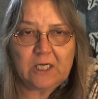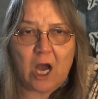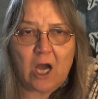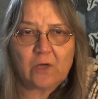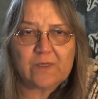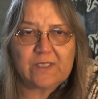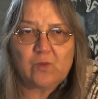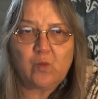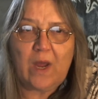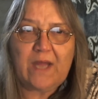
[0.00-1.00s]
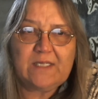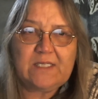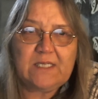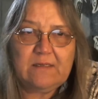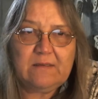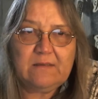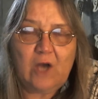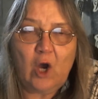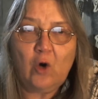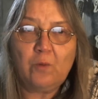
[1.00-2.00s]
Congress went
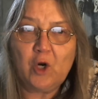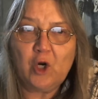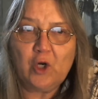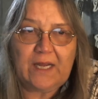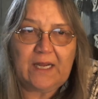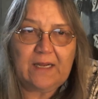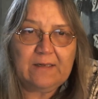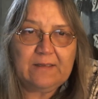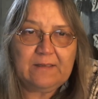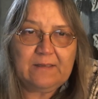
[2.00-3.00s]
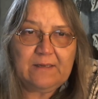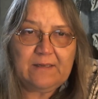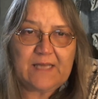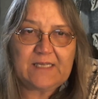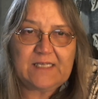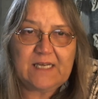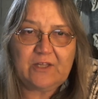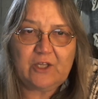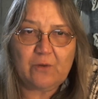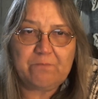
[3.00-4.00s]
home early. They
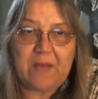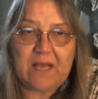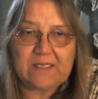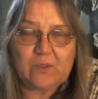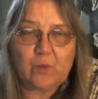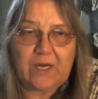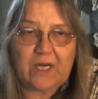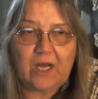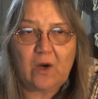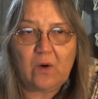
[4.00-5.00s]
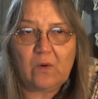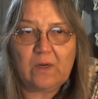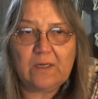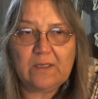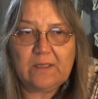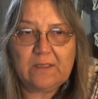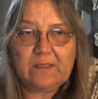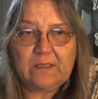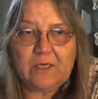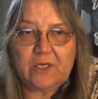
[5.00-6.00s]
did their best, we know.
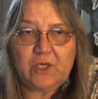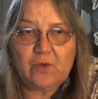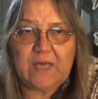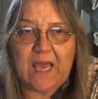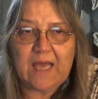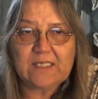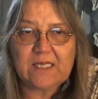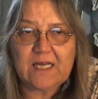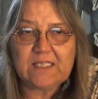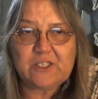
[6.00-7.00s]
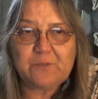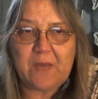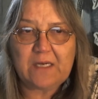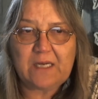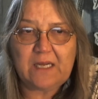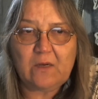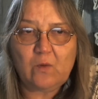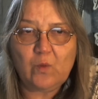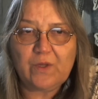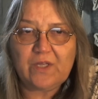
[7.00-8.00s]
You can't cut
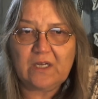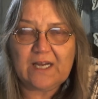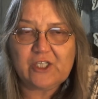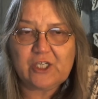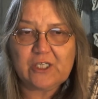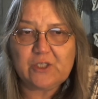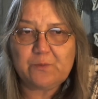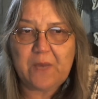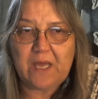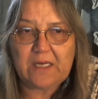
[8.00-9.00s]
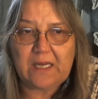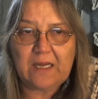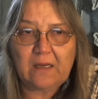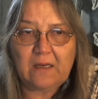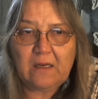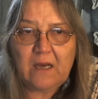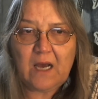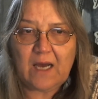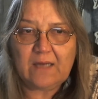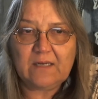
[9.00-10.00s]
spending with elections pending
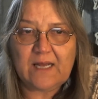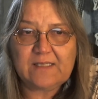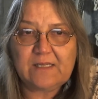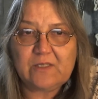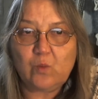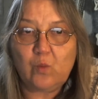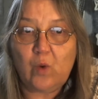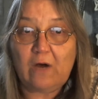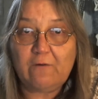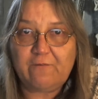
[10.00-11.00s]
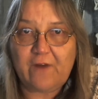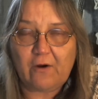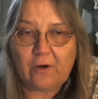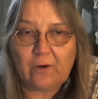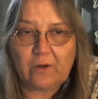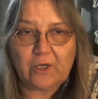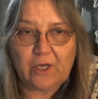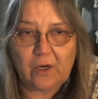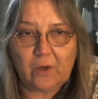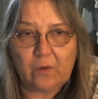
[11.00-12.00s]
unless it's welfare
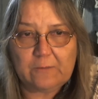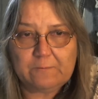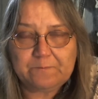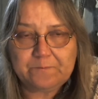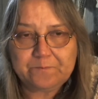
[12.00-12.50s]
dough.